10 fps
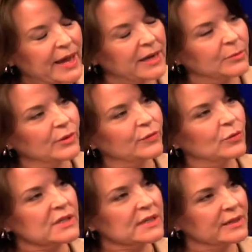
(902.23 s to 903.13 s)
and before
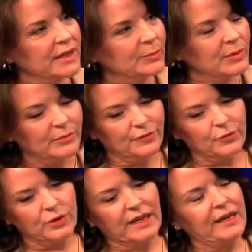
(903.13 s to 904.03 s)
sleep and
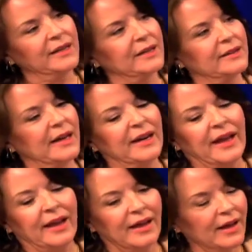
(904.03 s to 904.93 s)
before getting in that
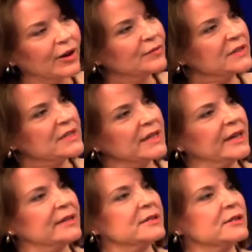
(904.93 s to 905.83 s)
alpha
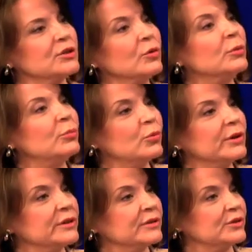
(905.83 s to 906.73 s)
state is so
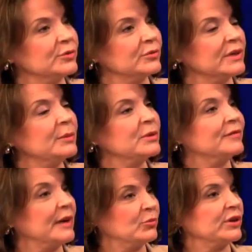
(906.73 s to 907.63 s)
important to keep your
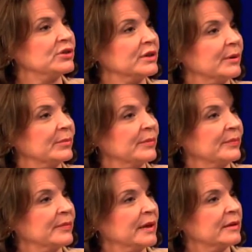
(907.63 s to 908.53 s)
vibration up.
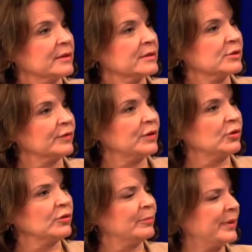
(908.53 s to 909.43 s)
So if you
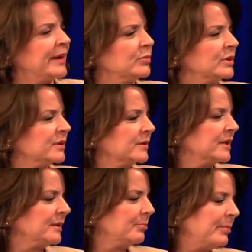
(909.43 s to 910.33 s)
go to bed with
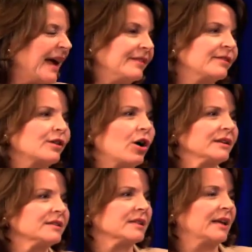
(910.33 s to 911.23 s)
a bad
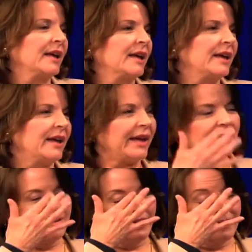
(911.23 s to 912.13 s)
thought
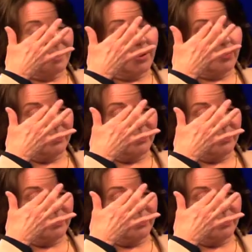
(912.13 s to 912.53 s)
in